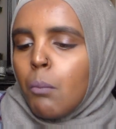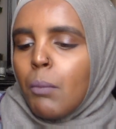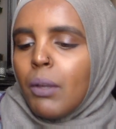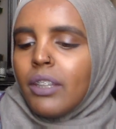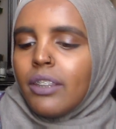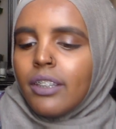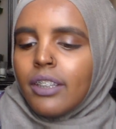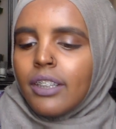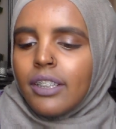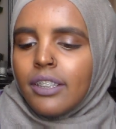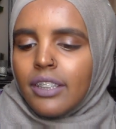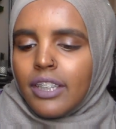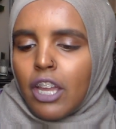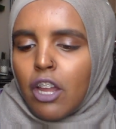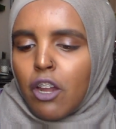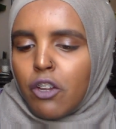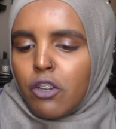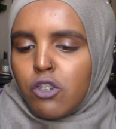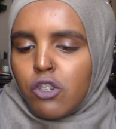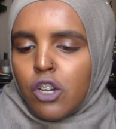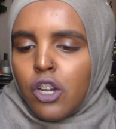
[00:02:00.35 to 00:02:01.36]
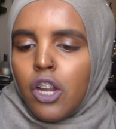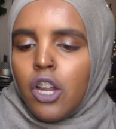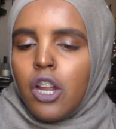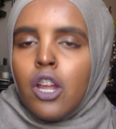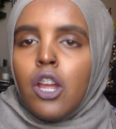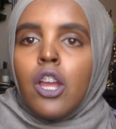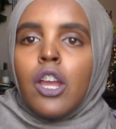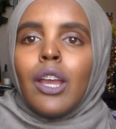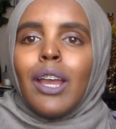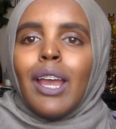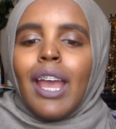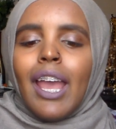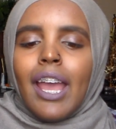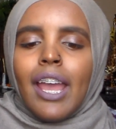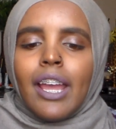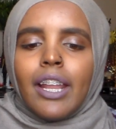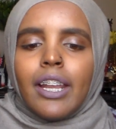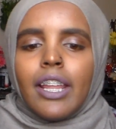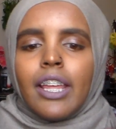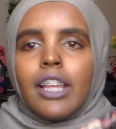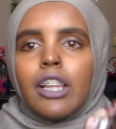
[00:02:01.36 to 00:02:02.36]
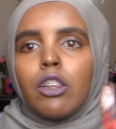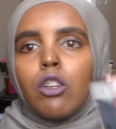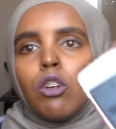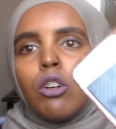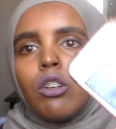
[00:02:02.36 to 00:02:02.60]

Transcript: Basically, it's a caricature, and it